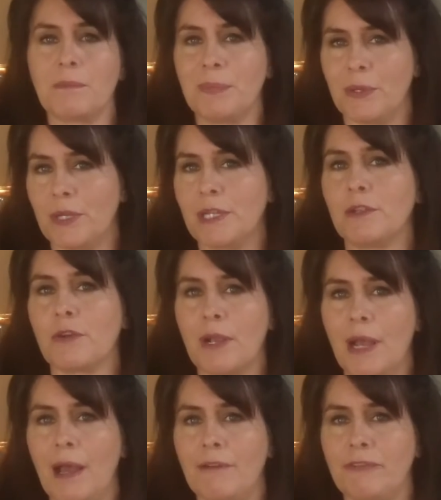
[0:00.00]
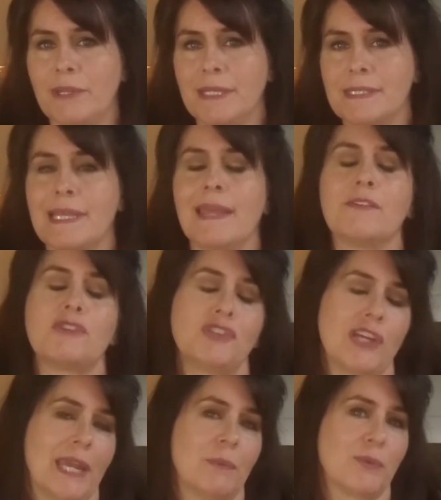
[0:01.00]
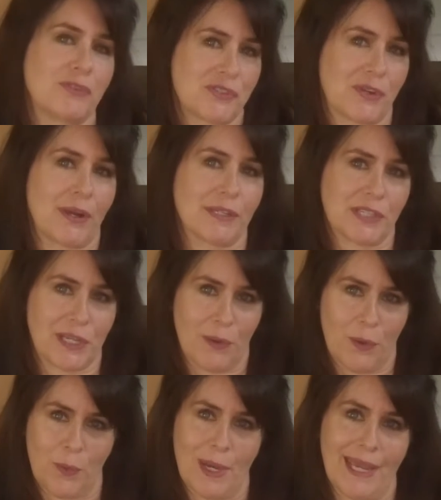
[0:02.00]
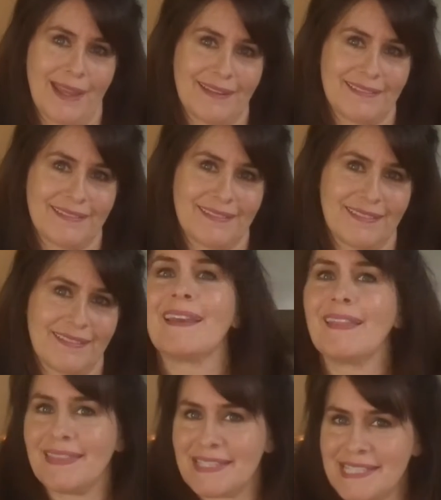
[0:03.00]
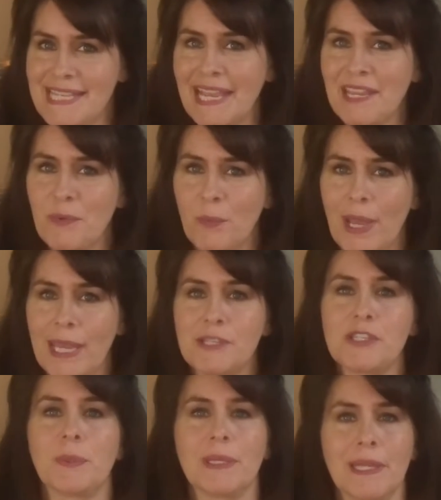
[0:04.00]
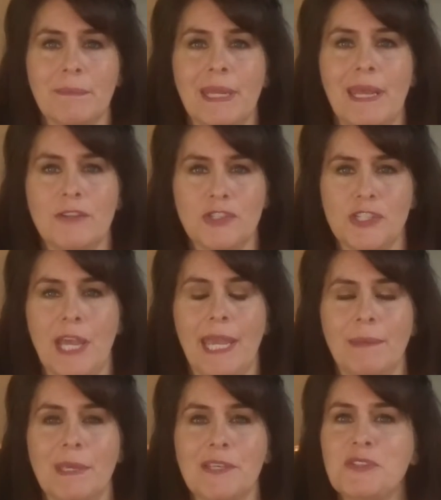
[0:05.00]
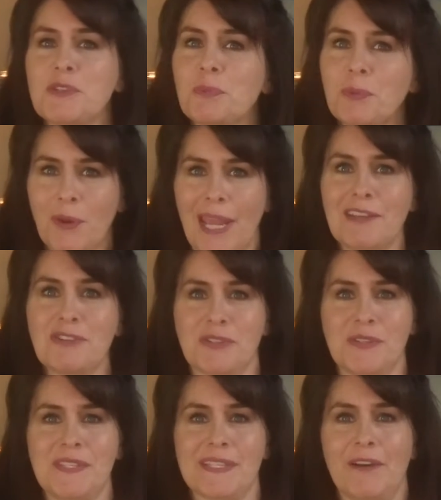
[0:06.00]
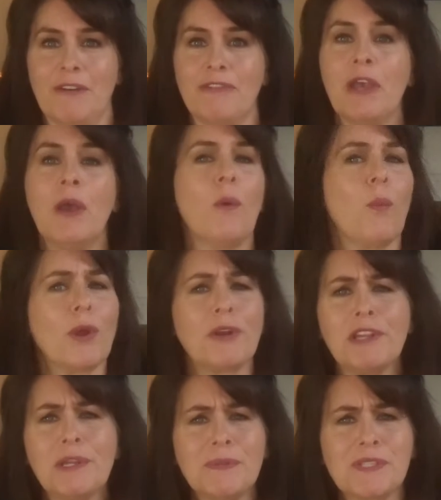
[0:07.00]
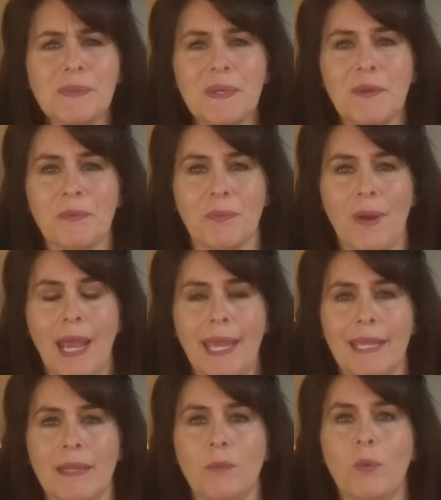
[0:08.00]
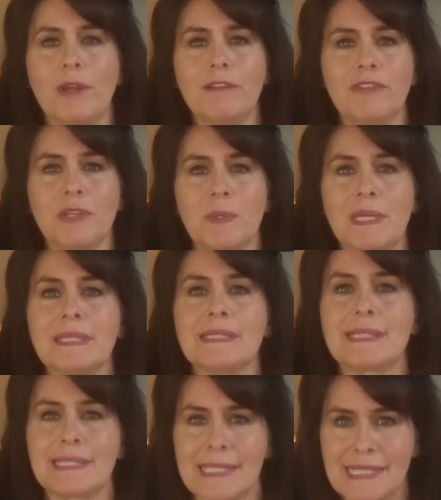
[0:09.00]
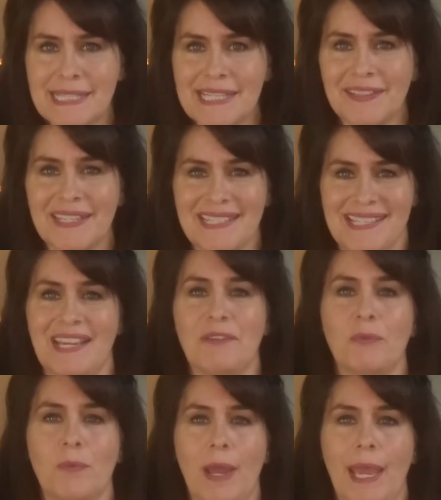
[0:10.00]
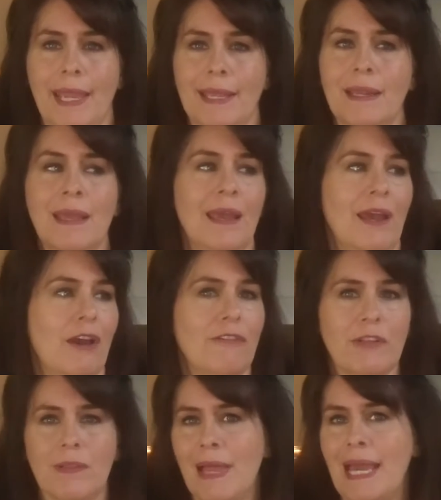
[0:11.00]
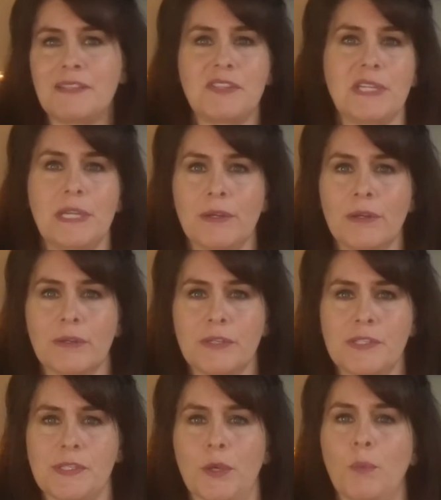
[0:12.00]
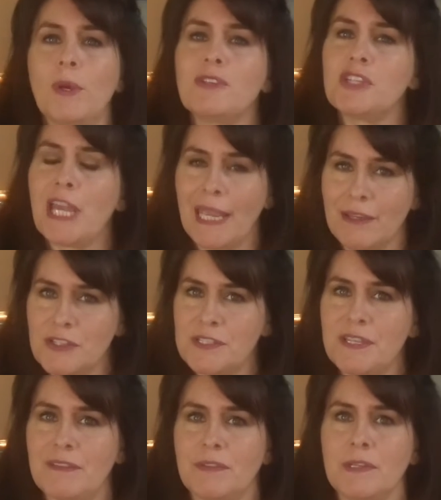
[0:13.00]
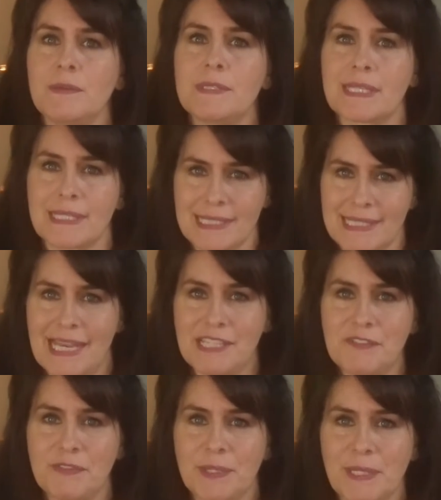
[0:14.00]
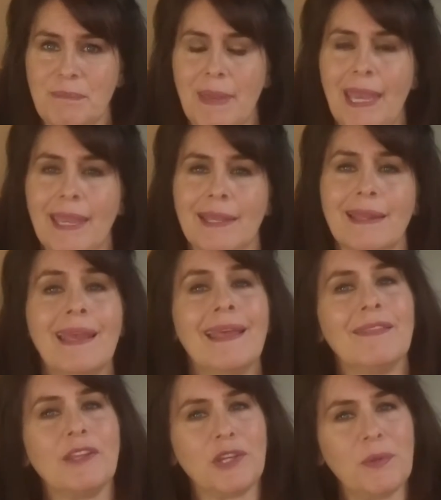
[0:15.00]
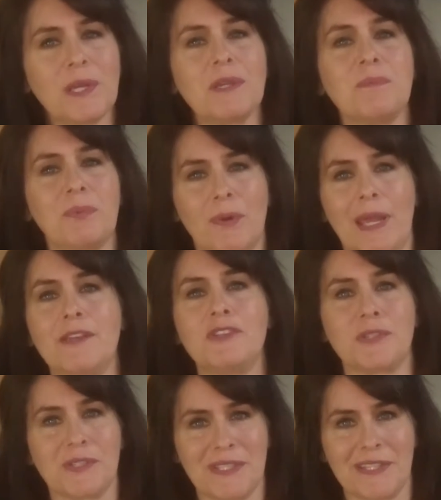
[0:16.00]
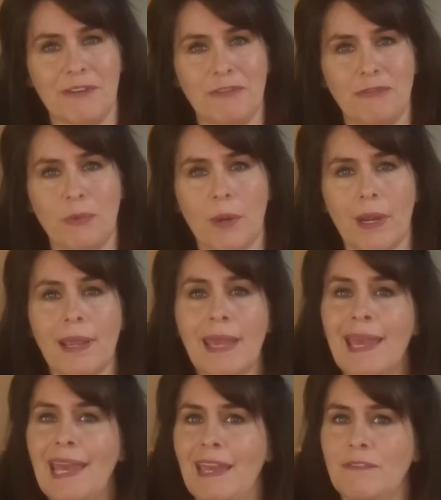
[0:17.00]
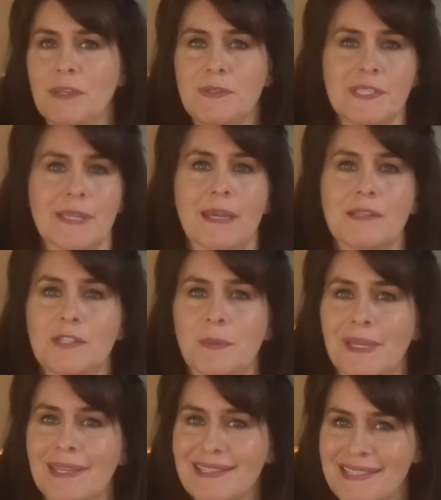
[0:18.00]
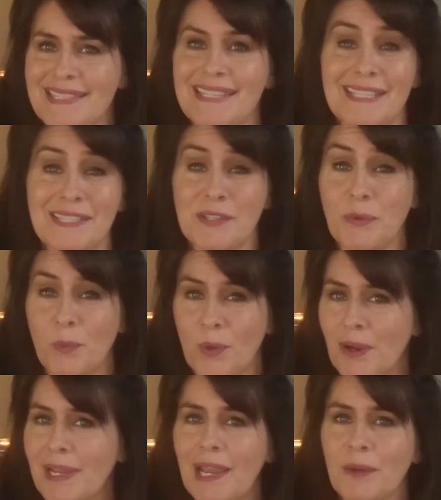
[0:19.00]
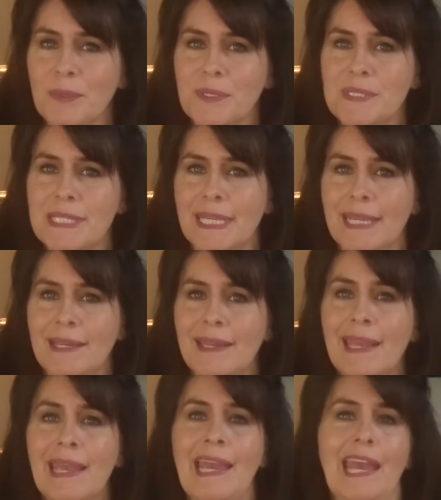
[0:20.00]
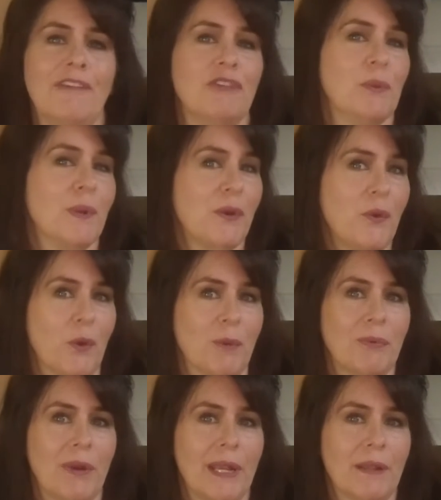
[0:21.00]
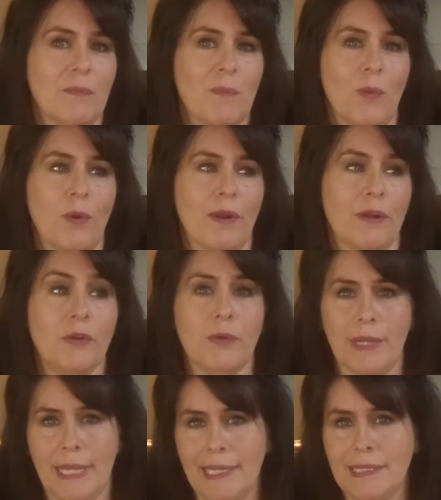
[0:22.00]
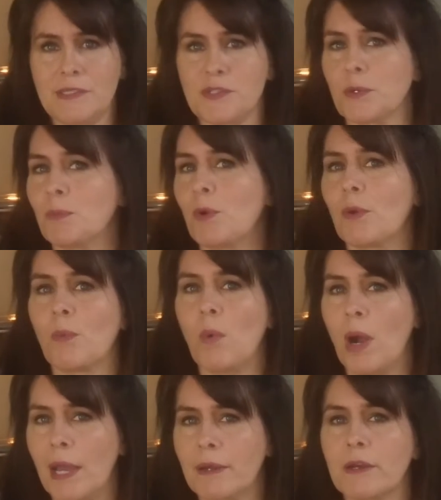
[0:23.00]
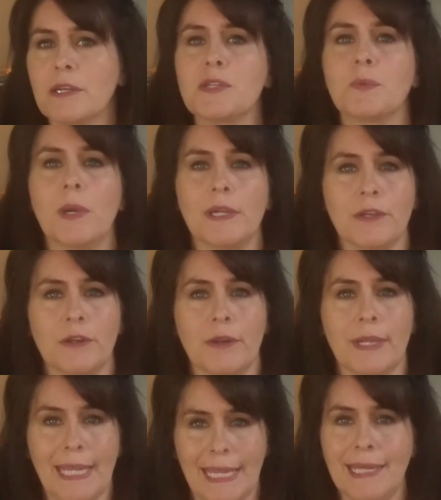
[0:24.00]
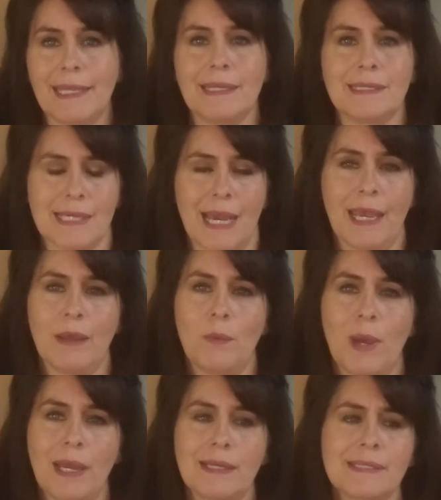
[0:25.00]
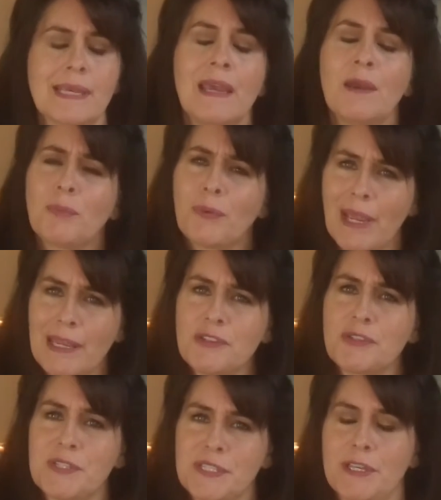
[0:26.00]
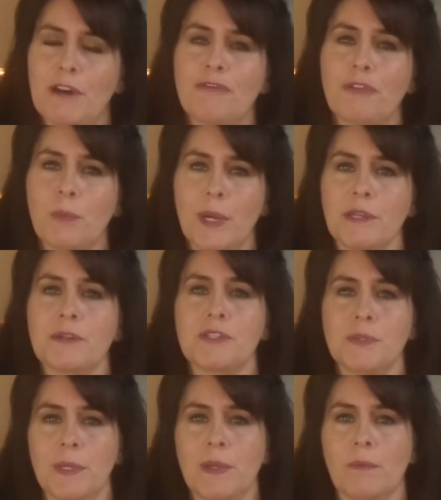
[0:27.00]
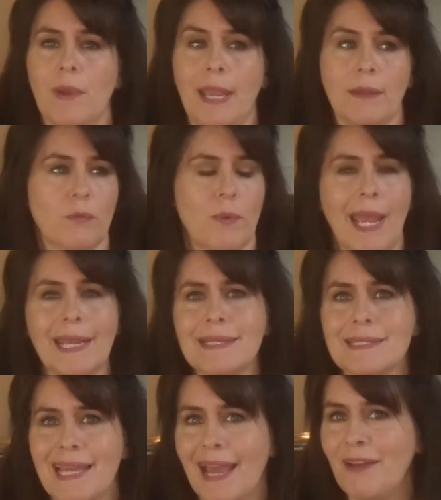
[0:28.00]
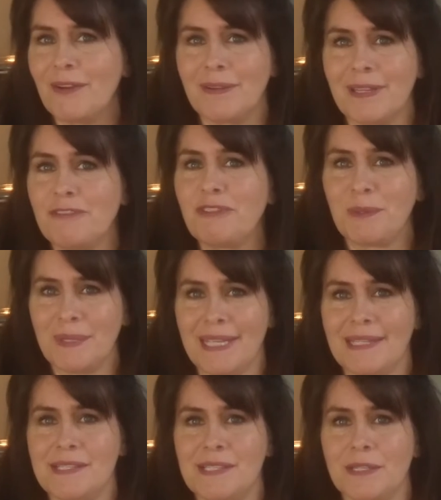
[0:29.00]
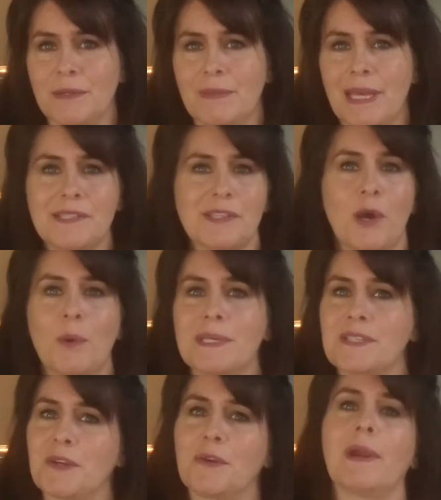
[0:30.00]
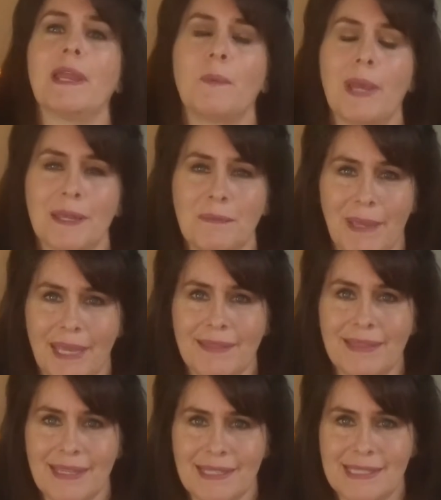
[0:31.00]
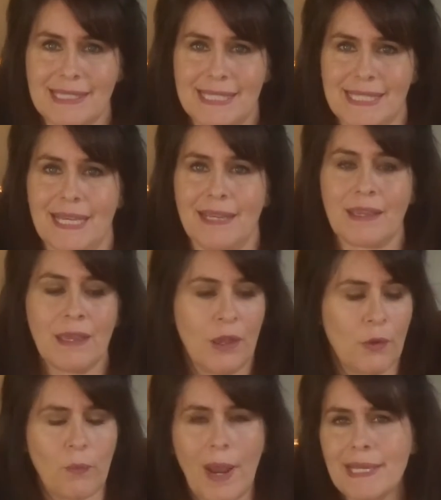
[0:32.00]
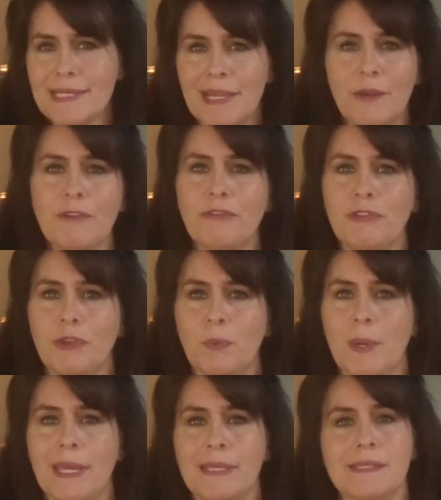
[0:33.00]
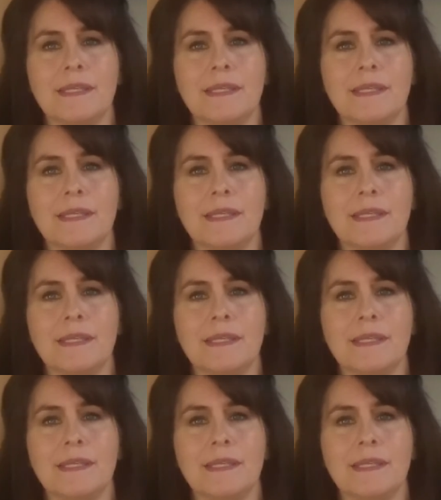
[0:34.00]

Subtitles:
building your confidence and the shame will start to go away. The second way to eliminate shame is to praise yourself. What are you doing right? What have you consistently done right over the last year or so? What changes have you successfully made that you can praise yourself for? Have you stuck to a consistent workout routine? Have you incorporated more greens or more water to what you're eating diet-wise? Praise yourself for what you're doing right. Write it down if you need to. That's always a great way to make things stick. Write down a few ways